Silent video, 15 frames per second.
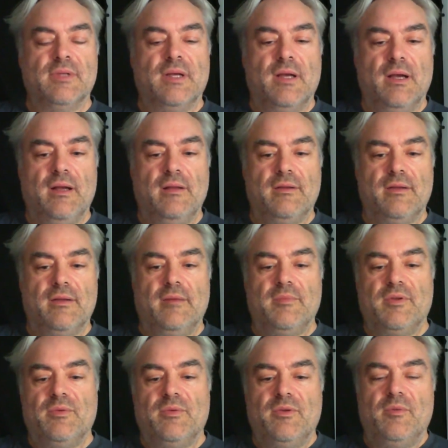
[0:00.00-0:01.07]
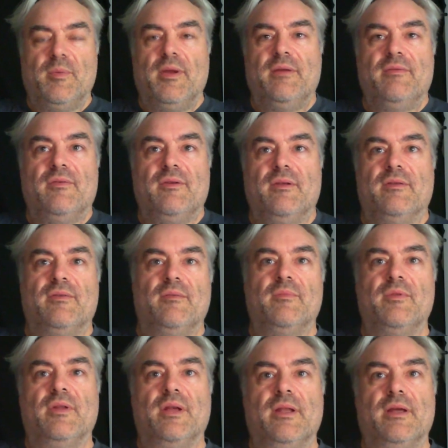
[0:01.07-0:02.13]
And how much would you pay for
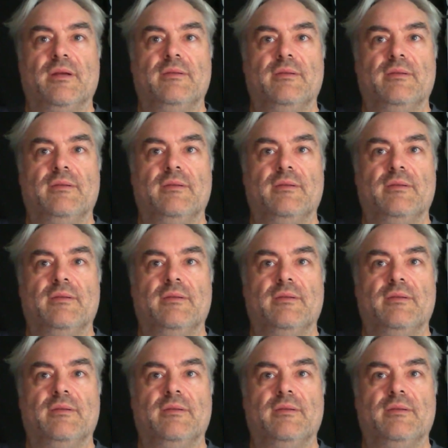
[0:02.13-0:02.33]
something like that?